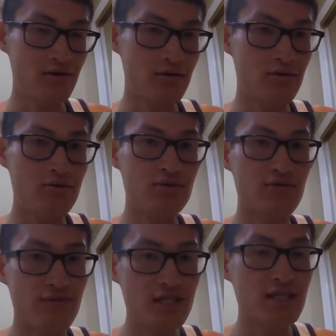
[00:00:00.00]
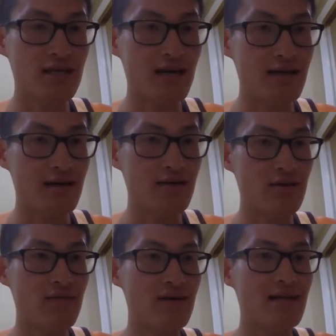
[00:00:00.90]
you lose your vision again, then you
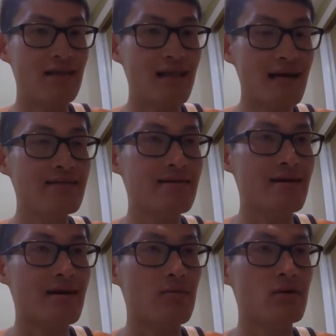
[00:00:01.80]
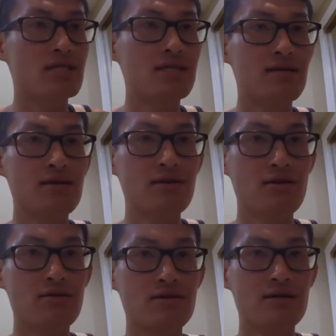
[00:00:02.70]
have to get LASIK again, which,
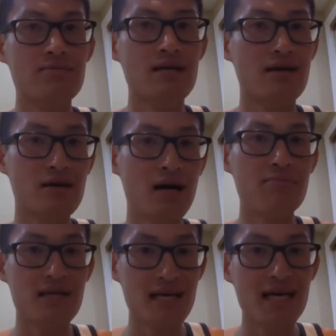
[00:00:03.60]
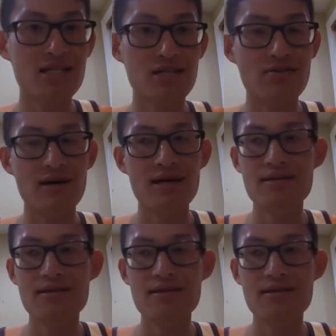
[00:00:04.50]
gonna be a complication, right?